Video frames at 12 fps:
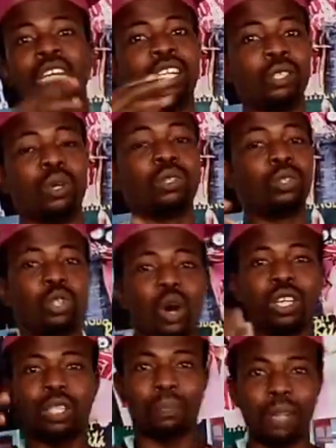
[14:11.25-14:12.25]
You don't
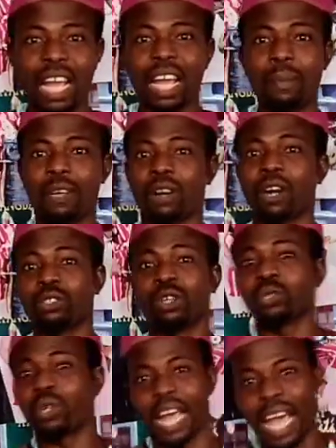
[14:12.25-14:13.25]
just play because you
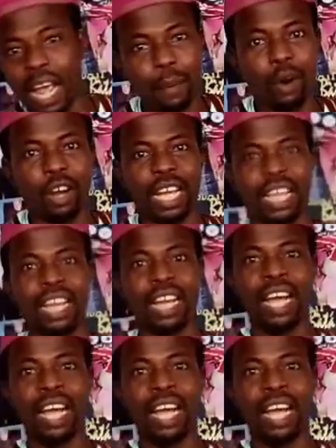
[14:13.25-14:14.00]
want to earn money.